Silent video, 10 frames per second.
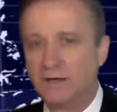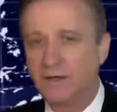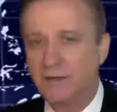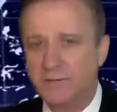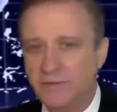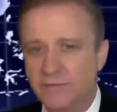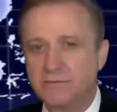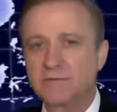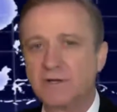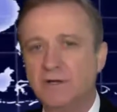In other
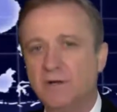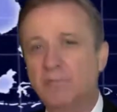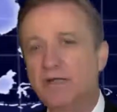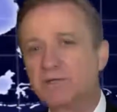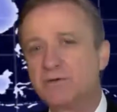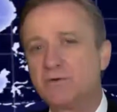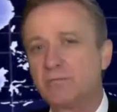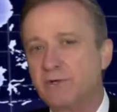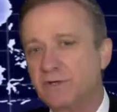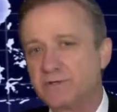news, Bon Secours
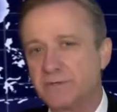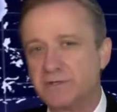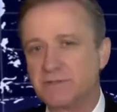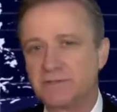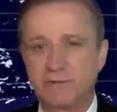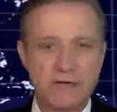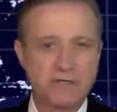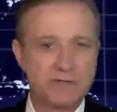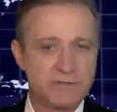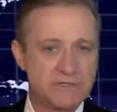Ministries'
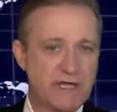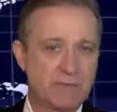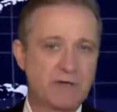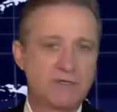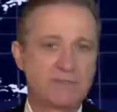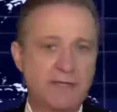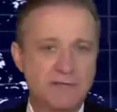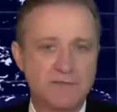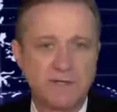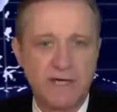directional statement
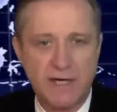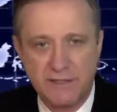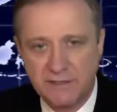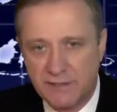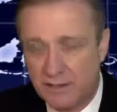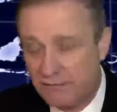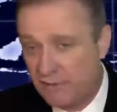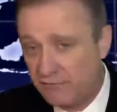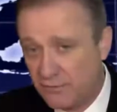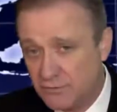expands on the idea of
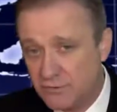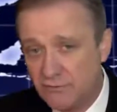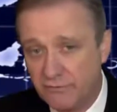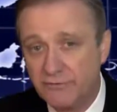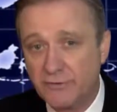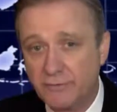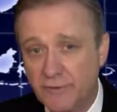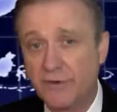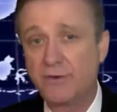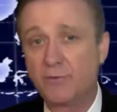a future filled
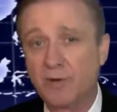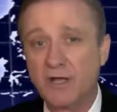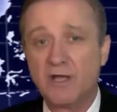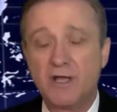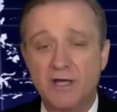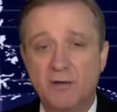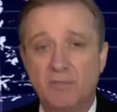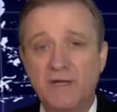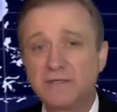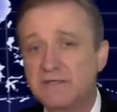with hope
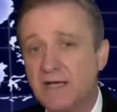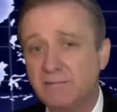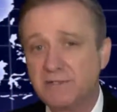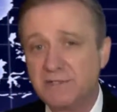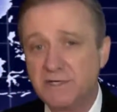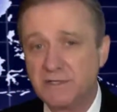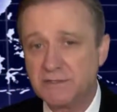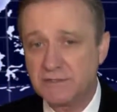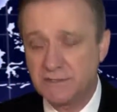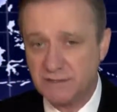by
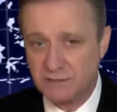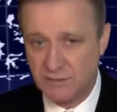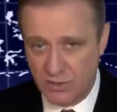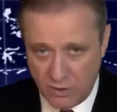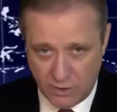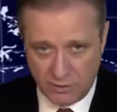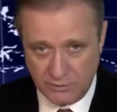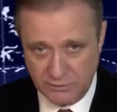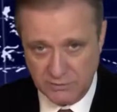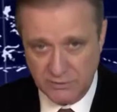establishing 6
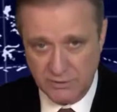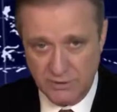calls.